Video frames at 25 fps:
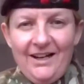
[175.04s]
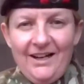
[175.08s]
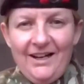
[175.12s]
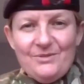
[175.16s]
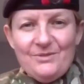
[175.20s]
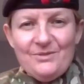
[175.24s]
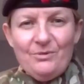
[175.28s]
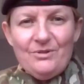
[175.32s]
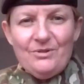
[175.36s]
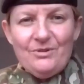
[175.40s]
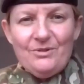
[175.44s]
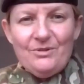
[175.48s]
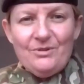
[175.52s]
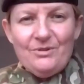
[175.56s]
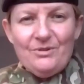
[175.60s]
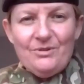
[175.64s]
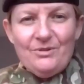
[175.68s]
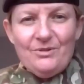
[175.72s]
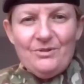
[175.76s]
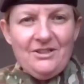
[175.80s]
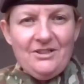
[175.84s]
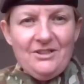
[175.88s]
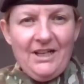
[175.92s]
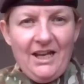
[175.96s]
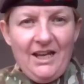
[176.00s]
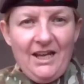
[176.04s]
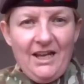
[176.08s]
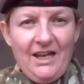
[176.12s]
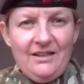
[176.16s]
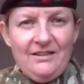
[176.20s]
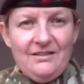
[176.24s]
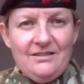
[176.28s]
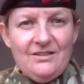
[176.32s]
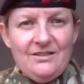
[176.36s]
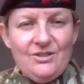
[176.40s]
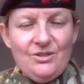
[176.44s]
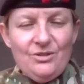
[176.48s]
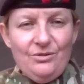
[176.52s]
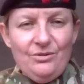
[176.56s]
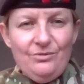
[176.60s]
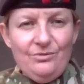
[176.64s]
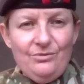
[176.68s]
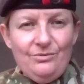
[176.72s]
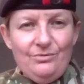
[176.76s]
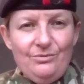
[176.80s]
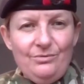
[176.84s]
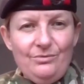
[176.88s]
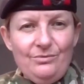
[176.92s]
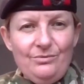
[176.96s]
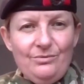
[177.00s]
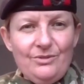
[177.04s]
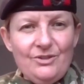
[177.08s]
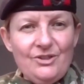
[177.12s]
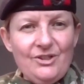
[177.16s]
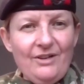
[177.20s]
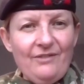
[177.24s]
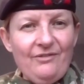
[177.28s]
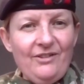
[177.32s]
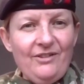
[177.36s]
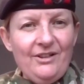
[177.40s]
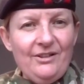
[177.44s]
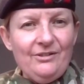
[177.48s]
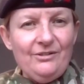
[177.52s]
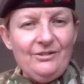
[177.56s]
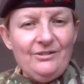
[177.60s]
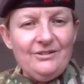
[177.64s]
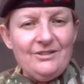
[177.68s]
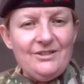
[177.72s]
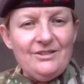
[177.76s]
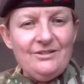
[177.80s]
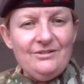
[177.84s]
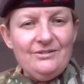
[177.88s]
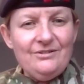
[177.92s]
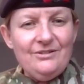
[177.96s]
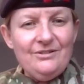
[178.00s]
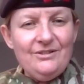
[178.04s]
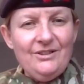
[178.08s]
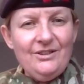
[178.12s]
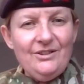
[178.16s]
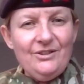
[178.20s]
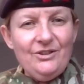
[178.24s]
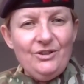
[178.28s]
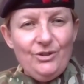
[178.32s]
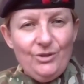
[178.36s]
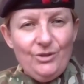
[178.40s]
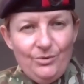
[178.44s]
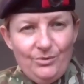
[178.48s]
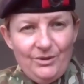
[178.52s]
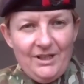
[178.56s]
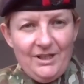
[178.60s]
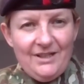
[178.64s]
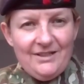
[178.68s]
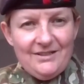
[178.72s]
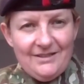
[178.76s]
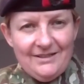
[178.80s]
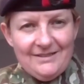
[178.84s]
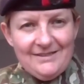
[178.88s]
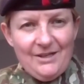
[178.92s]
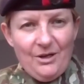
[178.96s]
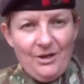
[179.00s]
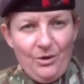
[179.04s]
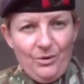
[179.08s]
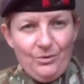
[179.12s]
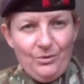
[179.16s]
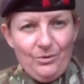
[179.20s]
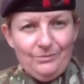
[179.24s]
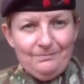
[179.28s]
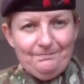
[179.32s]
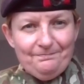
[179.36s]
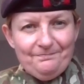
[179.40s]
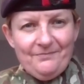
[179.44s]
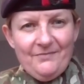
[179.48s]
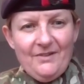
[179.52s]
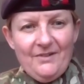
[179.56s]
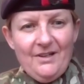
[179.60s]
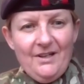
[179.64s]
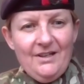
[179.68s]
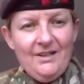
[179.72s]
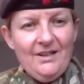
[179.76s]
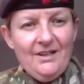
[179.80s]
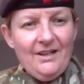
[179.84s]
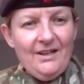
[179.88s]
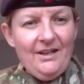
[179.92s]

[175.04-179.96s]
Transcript: that young people are rightly proud to be associated with. And I think one of the cadets actually